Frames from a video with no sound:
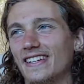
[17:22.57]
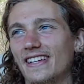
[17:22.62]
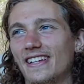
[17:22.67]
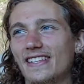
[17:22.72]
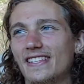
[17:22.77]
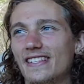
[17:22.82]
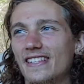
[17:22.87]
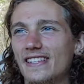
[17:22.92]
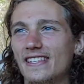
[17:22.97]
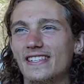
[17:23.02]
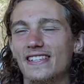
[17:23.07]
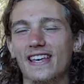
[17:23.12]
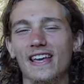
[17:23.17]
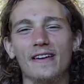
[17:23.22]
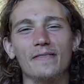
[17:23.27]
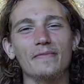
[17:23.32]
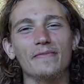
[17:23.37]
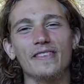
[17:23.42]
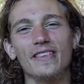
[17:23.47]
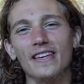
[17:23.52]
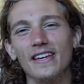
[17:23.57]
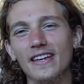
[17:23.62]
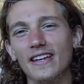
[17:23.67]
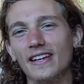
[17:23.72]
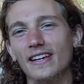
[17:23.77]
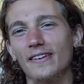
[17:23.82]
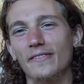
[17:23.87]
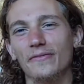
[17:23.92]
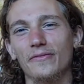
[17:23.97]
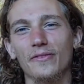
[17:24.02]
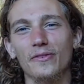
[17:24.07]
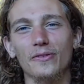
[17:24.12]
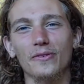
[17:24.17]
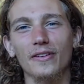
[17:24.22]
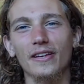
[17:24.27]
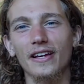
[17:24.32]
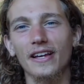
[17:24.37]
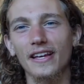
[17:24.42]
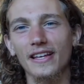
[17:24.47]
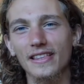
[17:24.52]
It's the same thing if you're
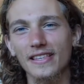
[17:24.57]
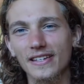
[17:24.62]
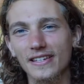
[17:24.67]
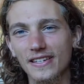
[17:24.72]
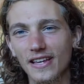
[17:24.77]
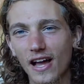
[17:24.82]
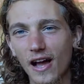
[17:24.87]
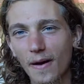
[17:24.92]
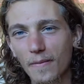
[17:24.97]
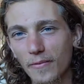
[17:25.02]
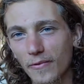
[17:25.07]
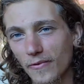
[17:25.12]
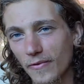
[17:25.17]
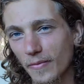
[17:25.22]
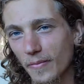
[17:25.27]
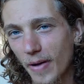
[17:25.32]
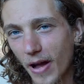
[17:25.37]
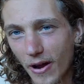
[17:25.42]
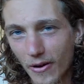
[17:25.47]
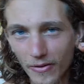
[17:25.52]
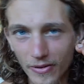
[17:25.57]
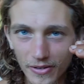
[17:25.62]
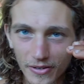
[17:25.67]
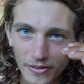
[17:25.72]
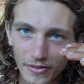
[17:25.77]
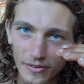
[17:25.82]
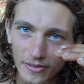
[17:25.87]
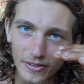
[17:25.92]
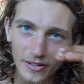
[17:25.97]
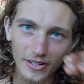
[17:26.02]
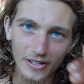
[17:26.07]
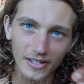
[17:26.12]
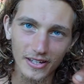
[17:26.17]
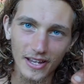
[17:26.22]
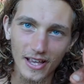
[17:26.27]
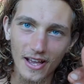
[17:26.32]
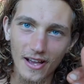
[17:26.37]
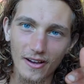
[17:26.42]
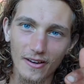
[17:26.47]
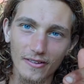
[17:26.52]
like at the top of a mountain, you're looking
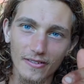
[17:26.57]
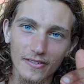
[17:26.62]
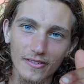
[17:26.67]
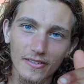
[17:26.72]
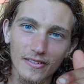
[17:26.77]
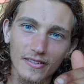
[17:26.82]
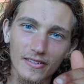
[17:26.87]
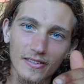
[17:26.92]
down.